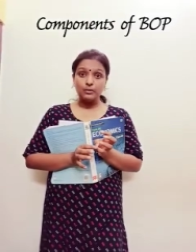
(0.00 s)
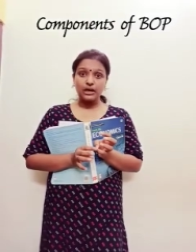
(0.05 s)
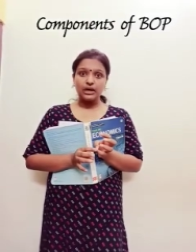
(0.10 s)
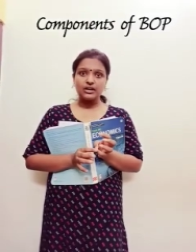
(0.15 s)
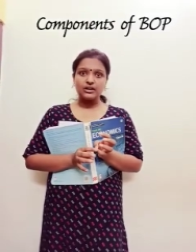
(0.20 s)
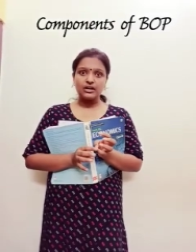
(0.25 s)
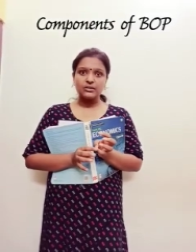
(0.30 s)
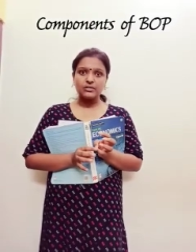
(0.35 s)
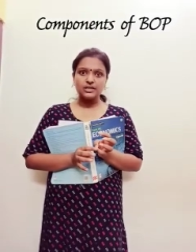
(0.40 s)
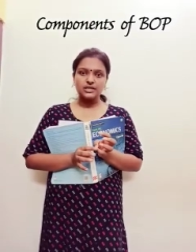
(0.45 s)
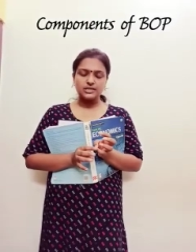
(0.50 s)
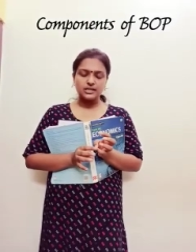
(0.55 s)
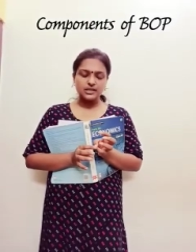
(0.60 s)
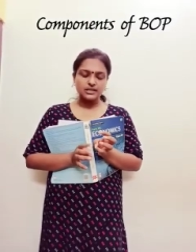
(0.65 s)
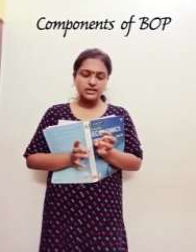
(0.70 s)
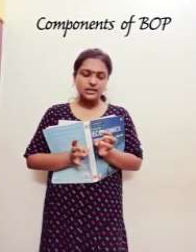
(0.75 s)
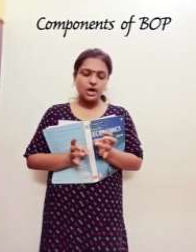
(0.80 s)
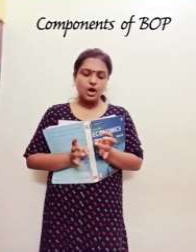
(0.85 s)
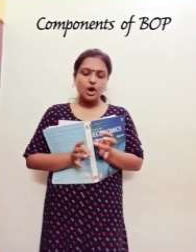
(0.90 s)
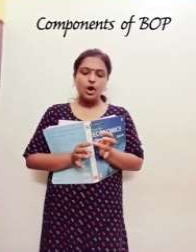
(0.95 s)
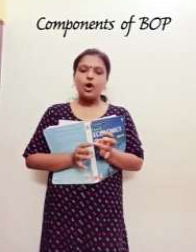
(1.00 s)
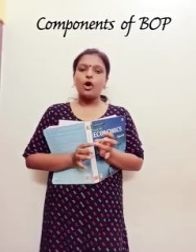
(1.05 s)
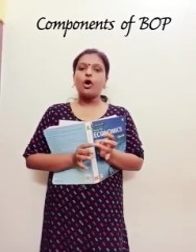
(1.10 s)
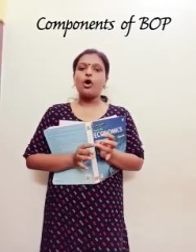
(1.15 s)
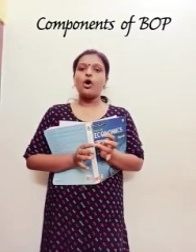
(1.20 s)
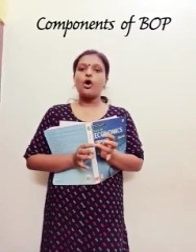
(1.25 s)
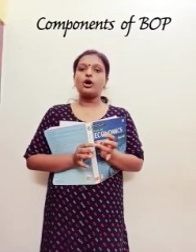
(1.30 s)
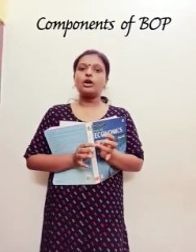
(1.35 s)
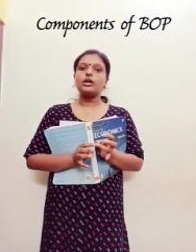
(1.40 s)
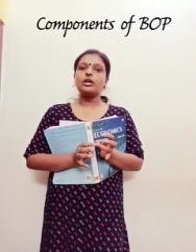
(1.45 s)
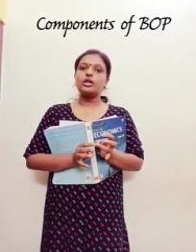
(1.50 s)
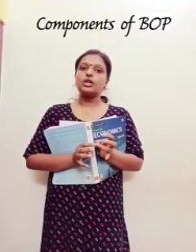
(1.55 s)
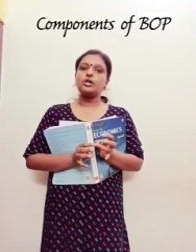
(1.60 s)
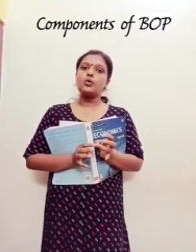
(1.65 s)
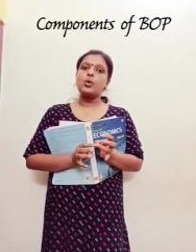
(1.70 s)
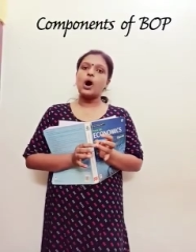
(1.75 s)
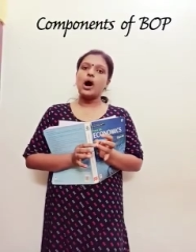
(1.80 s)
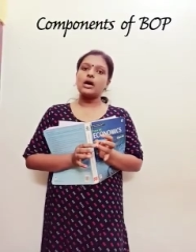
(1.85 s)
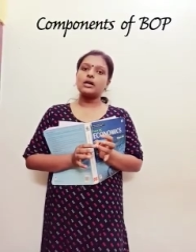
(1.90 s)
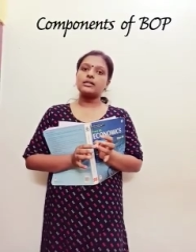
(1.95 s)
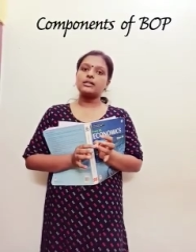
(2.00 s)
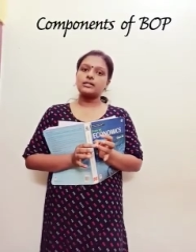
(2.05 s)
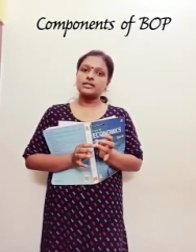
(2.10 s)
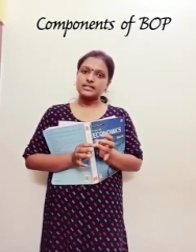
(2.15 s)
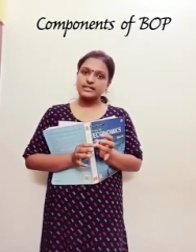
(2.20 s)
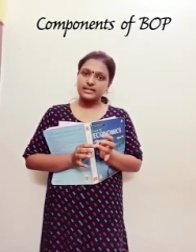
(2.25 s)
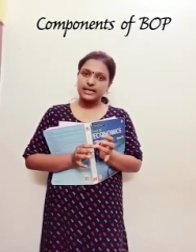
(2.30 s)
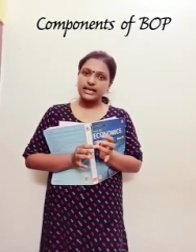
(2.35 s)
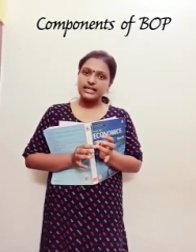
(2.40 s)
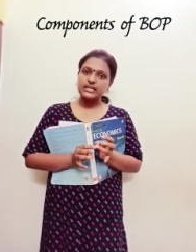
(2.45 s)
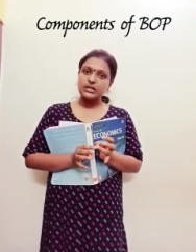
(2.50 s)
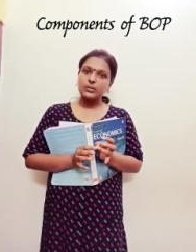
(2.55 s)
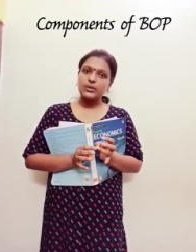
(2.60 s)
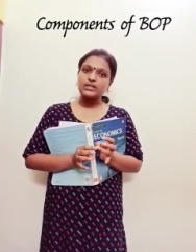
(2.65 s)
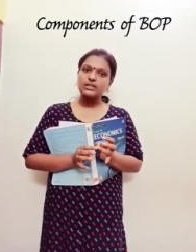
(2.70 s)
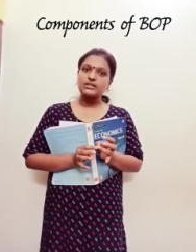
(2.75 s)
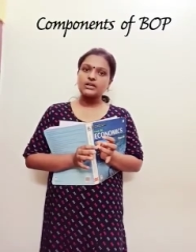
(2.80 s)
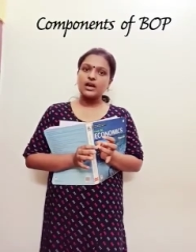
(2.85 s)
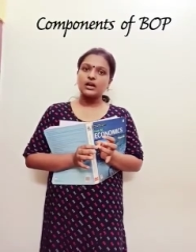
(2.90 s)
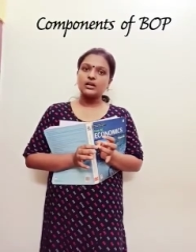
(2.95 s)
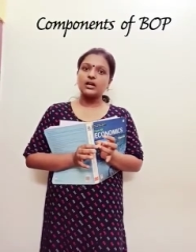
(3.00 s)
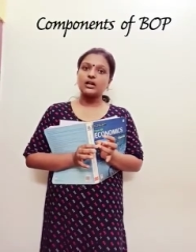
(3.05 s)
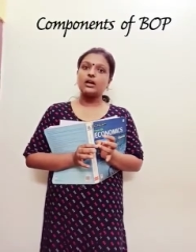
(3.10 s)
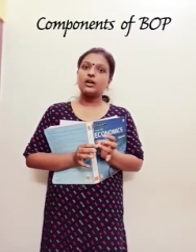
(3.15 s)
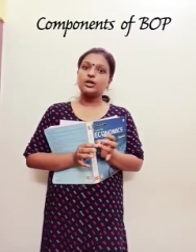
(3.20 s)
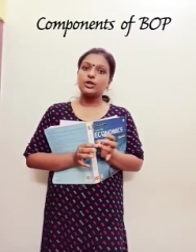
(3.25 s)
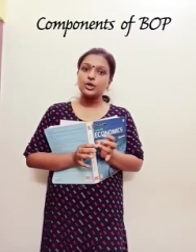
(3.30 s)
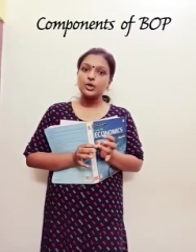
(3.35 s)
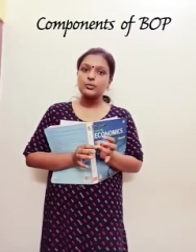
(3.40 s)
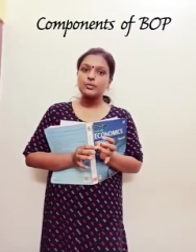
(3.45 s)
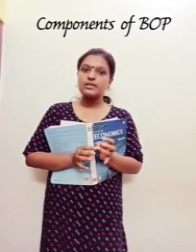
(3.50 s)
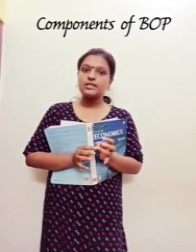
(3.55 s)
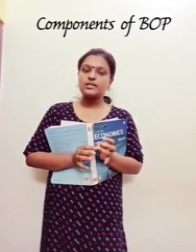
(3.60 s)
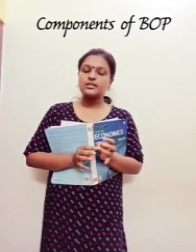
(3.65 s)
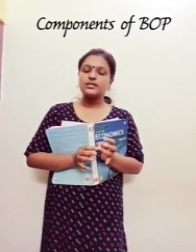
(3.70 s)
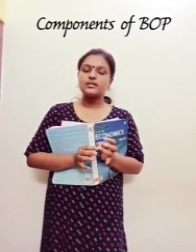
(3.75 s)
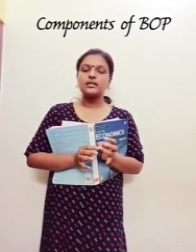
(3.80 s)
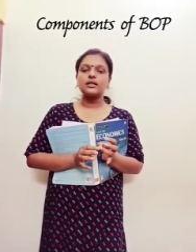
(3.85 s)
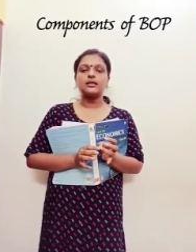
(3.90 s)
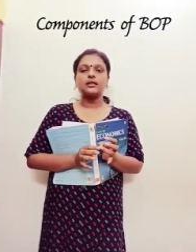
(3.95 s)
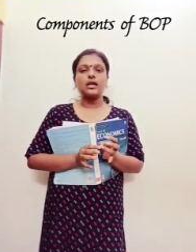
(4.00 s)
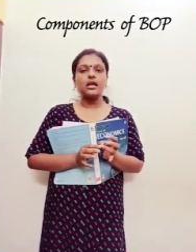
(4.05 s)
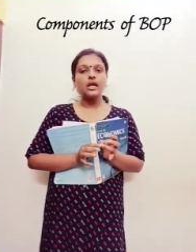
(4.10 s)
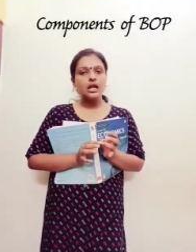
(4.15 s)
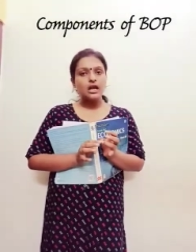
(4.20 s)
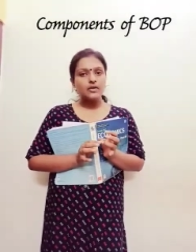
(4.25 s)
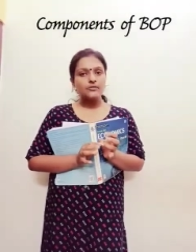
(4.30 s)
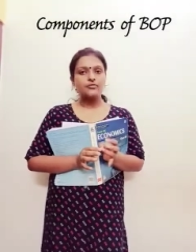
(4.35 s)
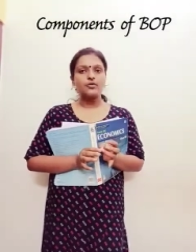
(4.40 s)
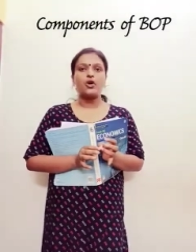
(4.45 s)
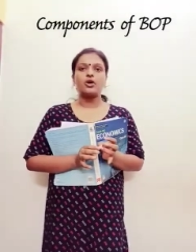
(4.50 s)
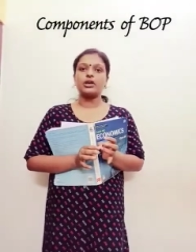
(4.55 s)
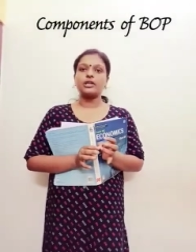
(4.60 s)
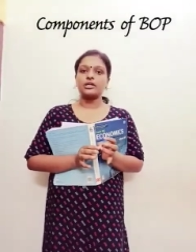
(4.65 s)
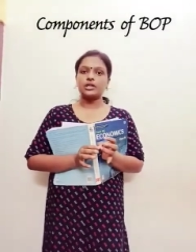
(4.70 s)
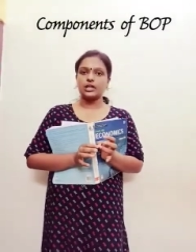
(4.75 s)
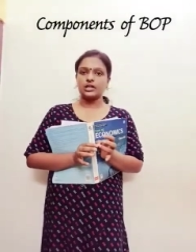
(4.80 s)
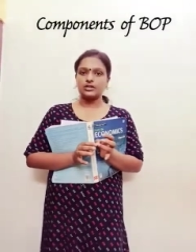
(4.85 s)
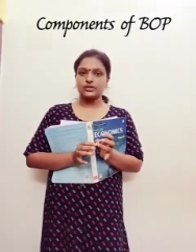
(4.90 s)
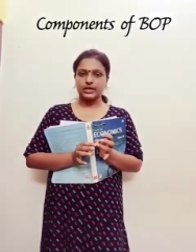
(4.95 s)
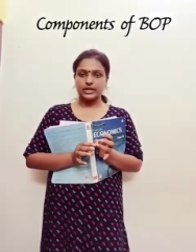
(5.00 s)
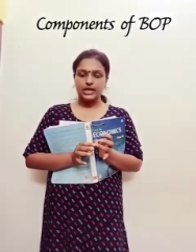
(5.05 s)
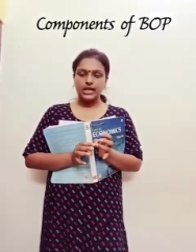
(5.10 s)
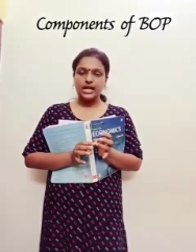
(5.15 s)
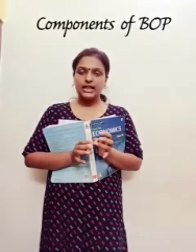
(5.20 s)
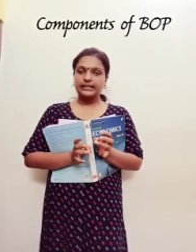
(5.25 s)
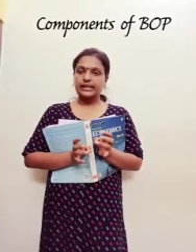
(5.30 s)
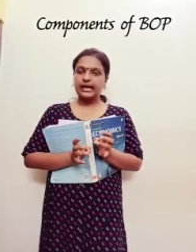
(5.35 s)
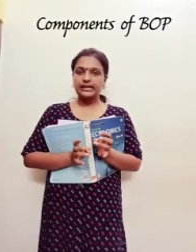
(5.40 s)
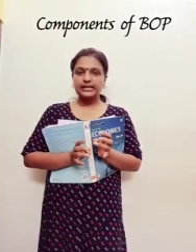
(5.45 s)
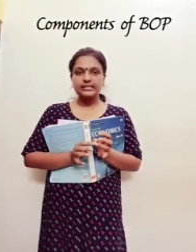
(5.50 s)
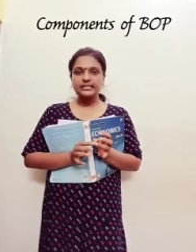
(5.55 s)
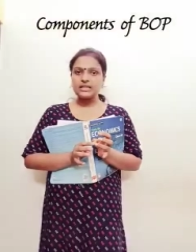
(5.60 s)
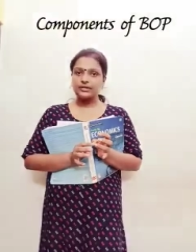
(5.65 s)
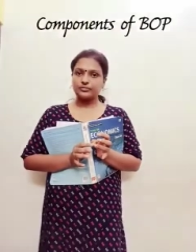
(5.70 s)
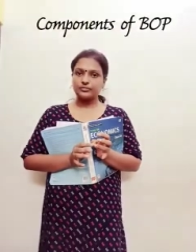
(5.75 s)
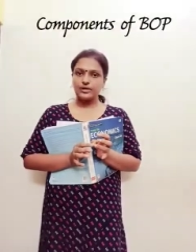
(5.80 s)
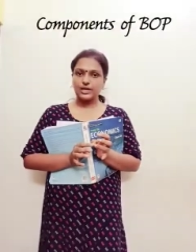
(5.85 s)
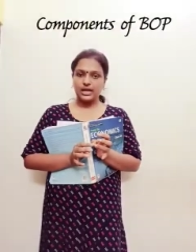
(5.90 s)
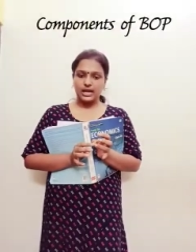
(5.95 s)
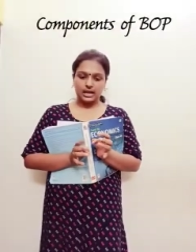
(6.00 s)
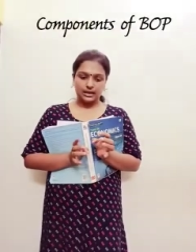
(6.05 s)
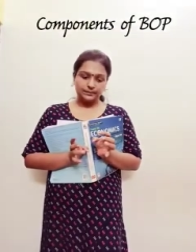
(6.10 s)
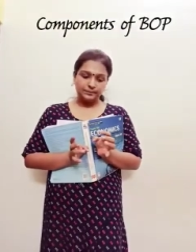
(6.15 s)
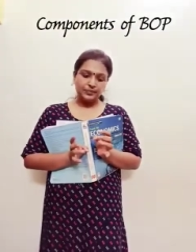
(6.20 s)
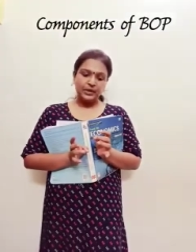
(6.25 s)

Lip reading: business, or you are straight away starting a new business in the foreign country. That is FDI.